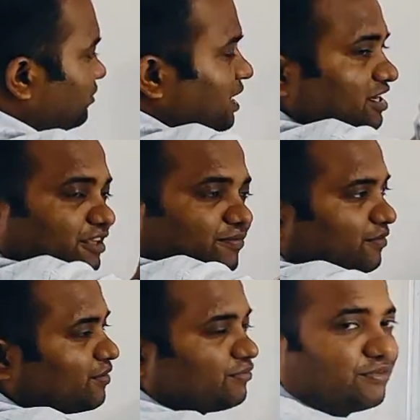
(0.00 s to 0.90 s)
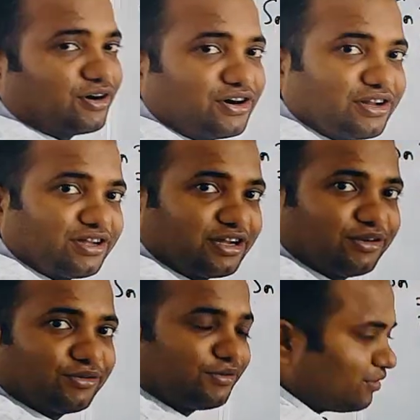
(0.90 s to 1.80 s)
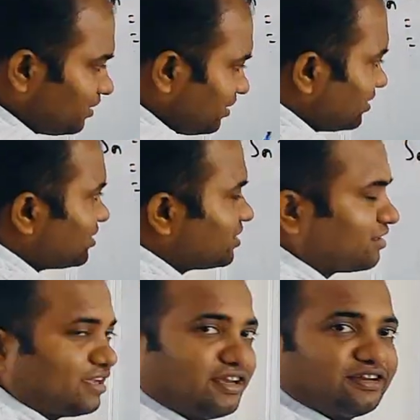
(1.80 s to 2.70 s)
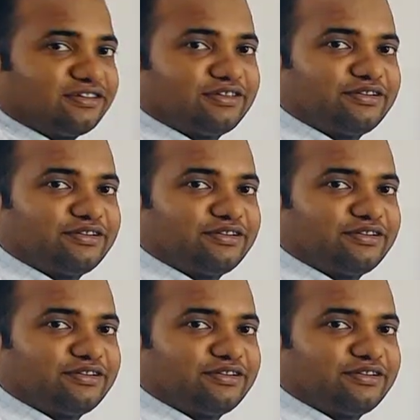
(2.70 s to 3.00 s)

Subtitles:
to write in the form of word, each line,